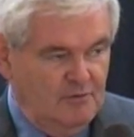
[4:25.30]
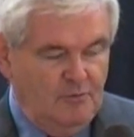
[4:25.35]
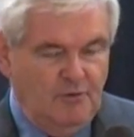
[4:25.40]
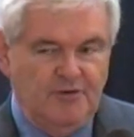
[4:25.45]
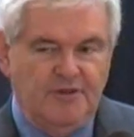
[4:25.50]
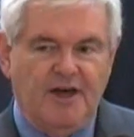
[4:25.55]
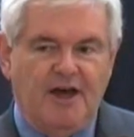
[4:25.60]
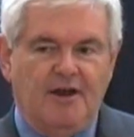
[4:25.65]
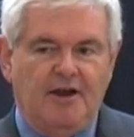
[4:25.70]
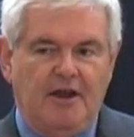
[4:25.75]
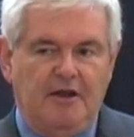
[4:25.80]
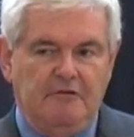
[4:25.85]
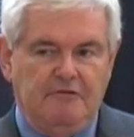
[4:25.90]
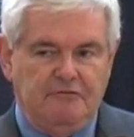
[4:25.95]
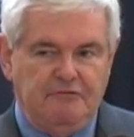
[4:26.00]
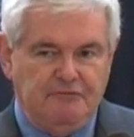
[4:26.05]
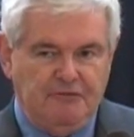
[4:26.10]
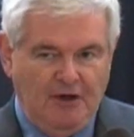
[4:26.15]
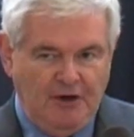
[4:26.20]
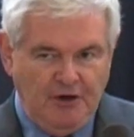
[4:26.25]
without a
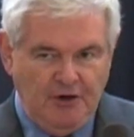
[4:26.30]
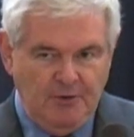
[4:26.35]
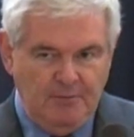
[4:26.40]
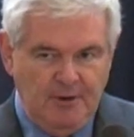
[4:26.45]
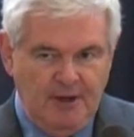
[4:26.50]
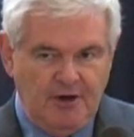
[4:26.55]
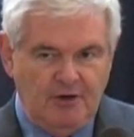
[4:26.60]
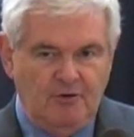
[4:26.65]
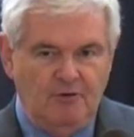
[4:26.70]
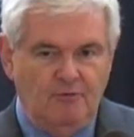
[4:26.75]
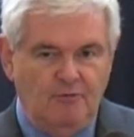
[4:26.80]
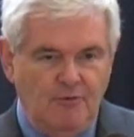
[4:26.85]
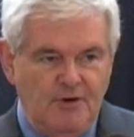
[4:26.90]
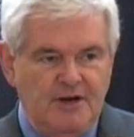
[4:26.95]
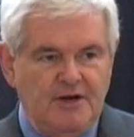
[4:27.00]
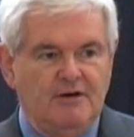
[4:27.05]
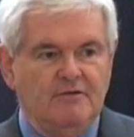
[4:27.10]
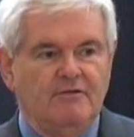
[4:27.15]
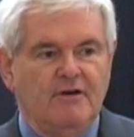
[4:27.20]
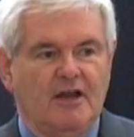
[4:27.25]
fundamental
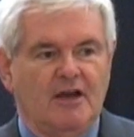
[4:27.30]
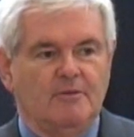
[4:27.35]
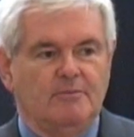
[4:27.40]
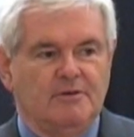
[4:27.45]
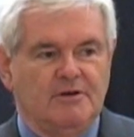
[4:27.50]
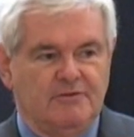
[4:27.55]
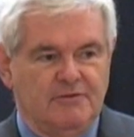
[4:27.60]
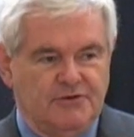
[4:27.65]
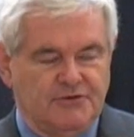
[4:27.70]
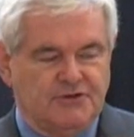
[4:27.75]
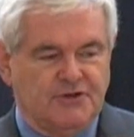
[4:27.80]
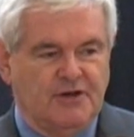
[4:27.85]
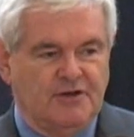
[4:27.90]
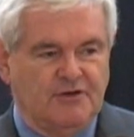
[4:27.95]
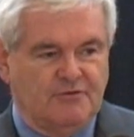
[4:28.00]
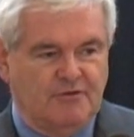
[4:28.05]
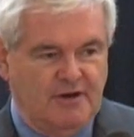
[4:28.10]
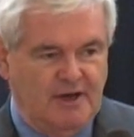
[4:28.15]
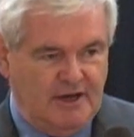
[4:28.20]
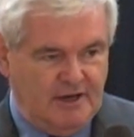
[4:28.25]
redevelopment of this
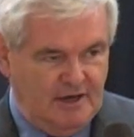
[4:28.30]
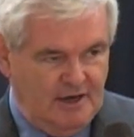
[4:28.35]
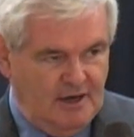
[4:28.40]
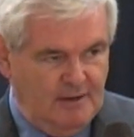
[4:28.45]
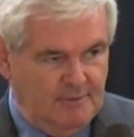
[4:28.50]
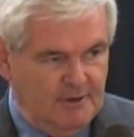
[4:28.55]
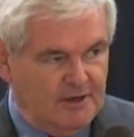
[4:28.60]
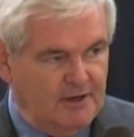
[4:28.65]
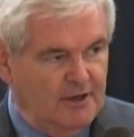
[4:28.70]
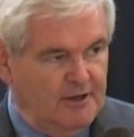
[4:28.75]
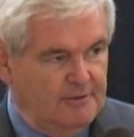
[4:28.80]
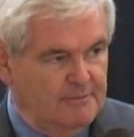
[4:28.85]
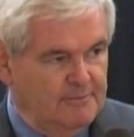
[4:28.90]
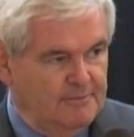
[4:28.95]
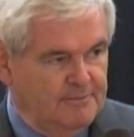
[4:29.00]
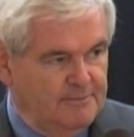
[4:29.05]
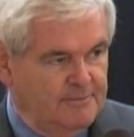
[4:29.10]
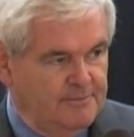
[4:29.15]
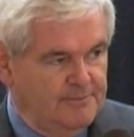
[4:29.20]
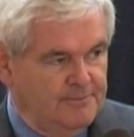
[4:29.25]
country economically.
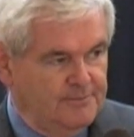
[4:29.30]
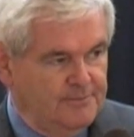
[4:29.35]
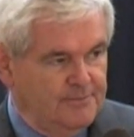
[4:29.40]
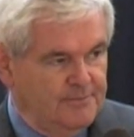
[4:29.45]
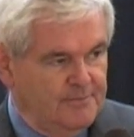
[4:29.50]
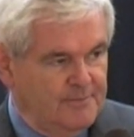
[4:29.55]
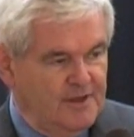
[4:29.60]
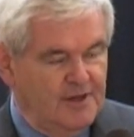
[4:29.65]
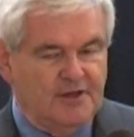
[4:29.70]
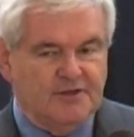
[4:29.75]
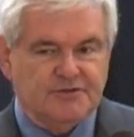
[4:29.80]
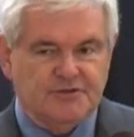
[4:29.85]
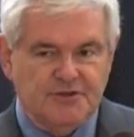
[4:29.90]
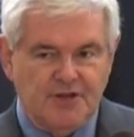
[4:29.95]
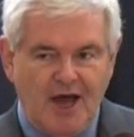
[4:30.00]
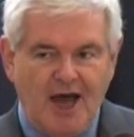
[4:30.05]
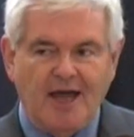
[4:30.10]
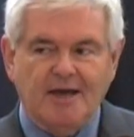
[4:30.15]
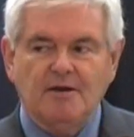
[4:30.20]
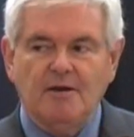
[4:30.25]
It is
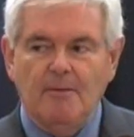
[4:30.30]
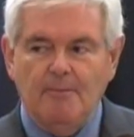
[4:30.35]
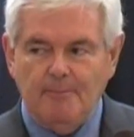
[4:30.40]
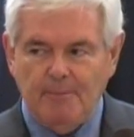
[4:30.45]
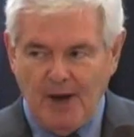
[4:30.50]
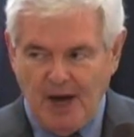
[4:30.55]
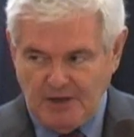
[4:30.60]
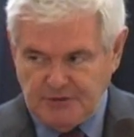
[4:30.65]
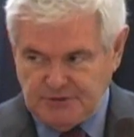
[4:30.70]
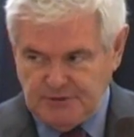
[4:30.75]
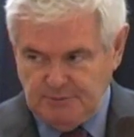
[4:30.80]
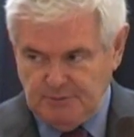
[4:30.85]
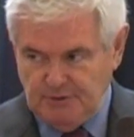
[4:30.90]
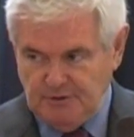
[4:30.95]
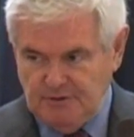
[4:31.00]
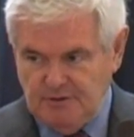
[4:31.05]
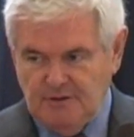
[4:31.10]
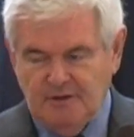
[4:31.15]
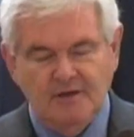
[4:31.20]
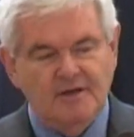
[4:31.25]
not possible.
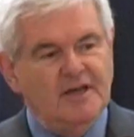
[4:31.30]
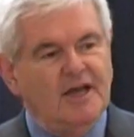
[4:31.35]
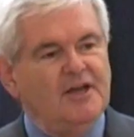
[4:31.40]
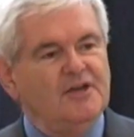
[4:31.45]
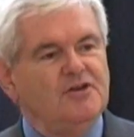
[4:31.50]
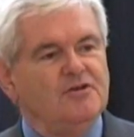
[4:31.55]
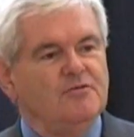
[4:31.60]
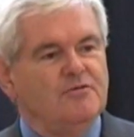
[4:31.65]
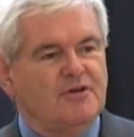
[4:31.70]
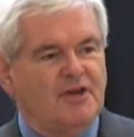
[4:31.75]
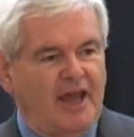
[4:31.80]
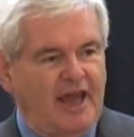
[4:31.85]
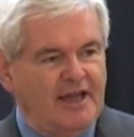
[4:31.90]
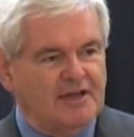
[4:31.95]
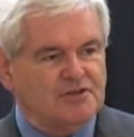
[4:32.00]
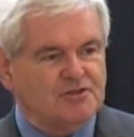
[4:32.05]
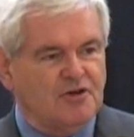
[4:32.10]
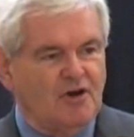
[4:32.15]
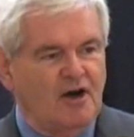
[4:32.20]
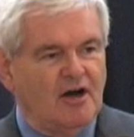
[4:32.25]
And you
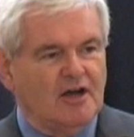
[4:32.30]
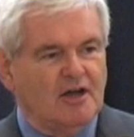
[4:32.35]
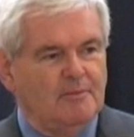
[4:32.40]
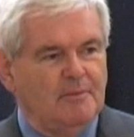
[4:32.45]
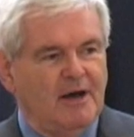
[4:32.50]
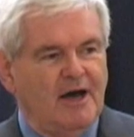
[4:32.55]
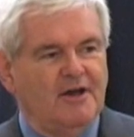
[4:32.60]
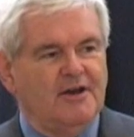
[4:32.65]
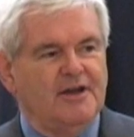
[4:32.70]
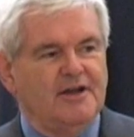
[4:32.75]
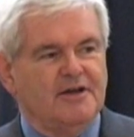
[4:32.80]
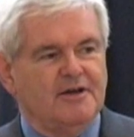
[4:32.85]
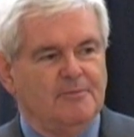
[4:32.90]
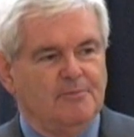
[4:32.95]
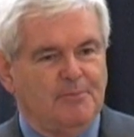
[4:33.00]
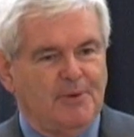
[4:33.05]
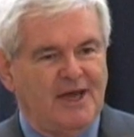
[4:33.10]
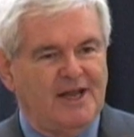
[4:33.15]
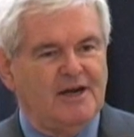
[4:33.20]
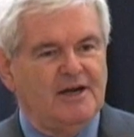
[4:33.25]
can't talk about a
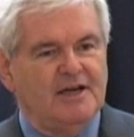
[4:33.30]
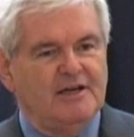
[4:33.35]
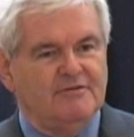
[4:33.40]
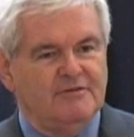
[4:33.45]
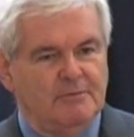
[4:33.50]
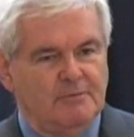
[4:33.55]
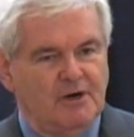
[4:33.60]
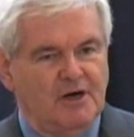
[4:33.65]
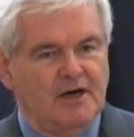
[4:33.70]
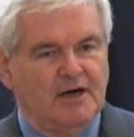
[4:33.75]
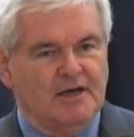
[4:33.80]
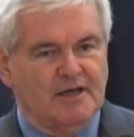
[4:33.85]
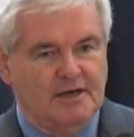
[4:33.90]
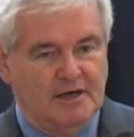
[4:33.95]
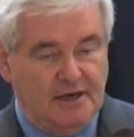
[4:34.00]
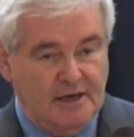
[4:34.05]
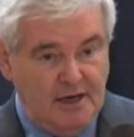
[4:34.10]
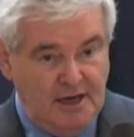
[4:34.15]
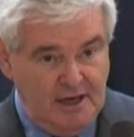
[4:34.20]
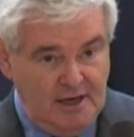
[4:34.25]
competitive American
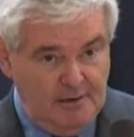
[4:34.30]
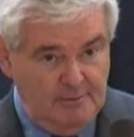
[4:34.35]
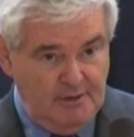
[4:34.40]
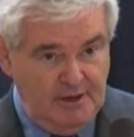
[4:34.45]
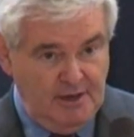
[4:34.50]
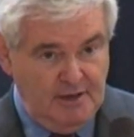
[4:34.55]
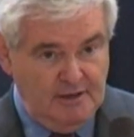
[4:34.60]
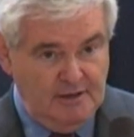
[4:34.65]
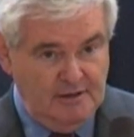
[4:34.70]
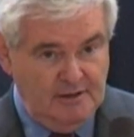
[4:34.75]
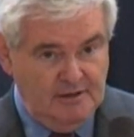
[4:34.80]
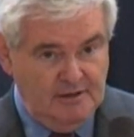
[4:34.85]
economy